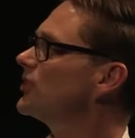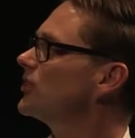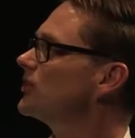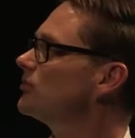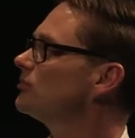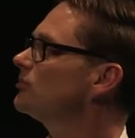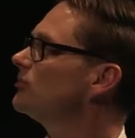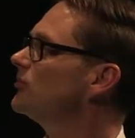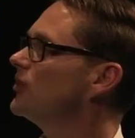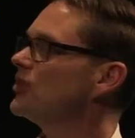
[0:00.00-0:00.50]
is
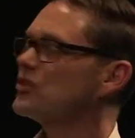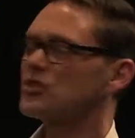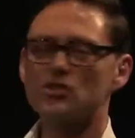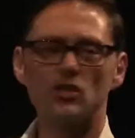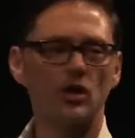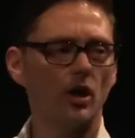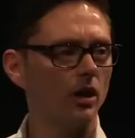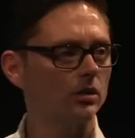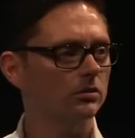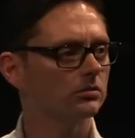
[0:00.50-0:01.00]
the
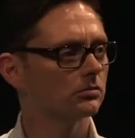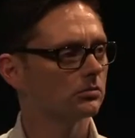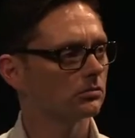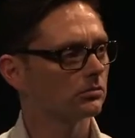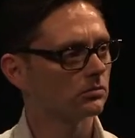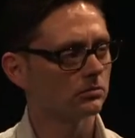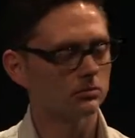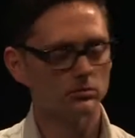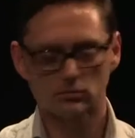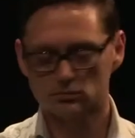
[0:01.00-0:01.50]
sun.
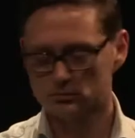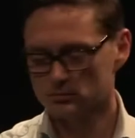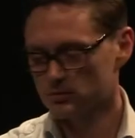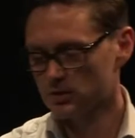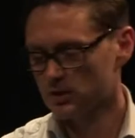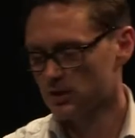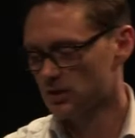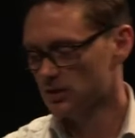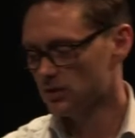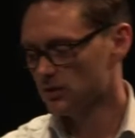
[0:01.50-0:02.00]

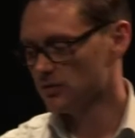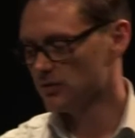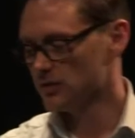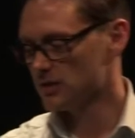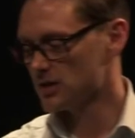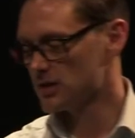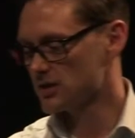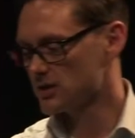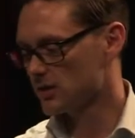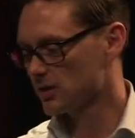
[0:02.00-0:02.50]

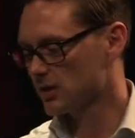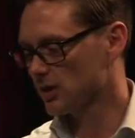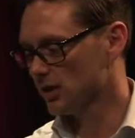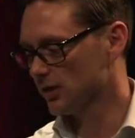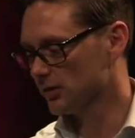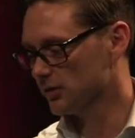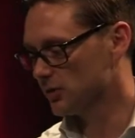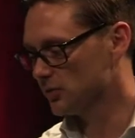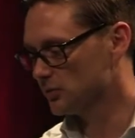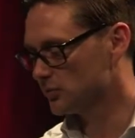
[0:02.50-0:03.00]
This is a
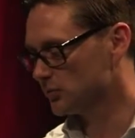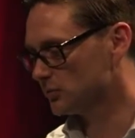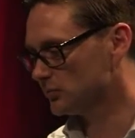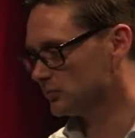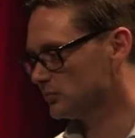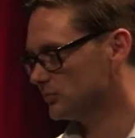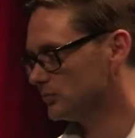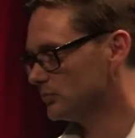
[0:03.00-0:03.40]
kind of